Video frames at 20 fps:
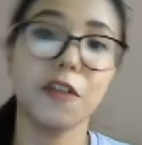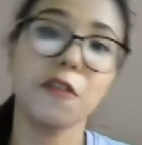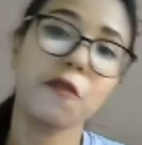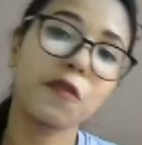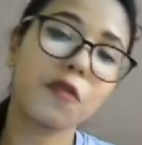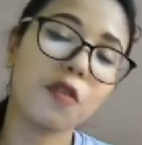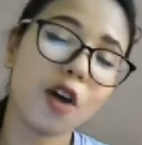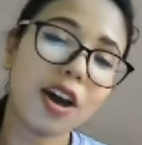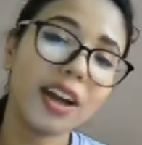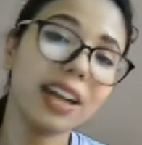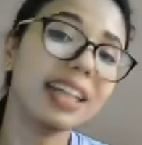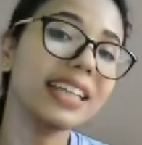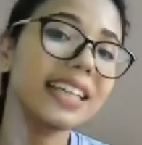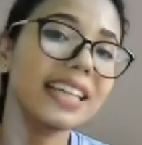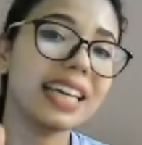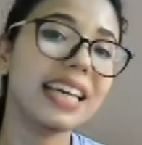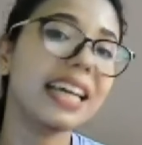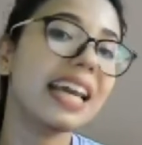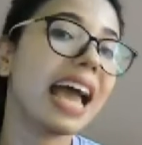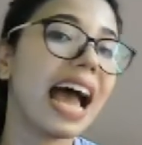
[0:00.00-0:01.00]
Foreign
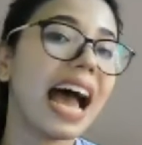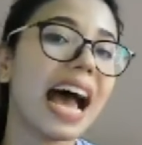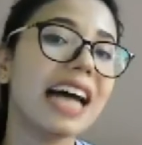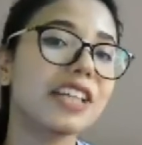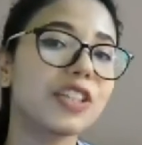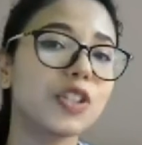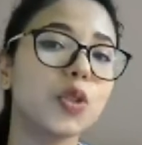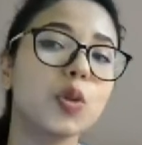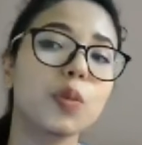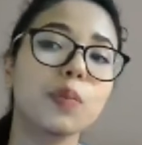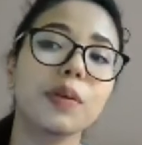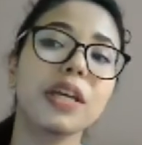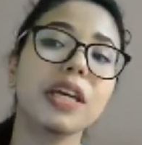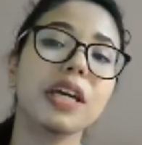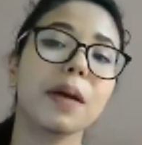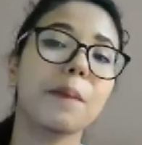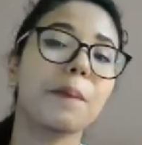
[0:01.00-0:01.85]
key has to be a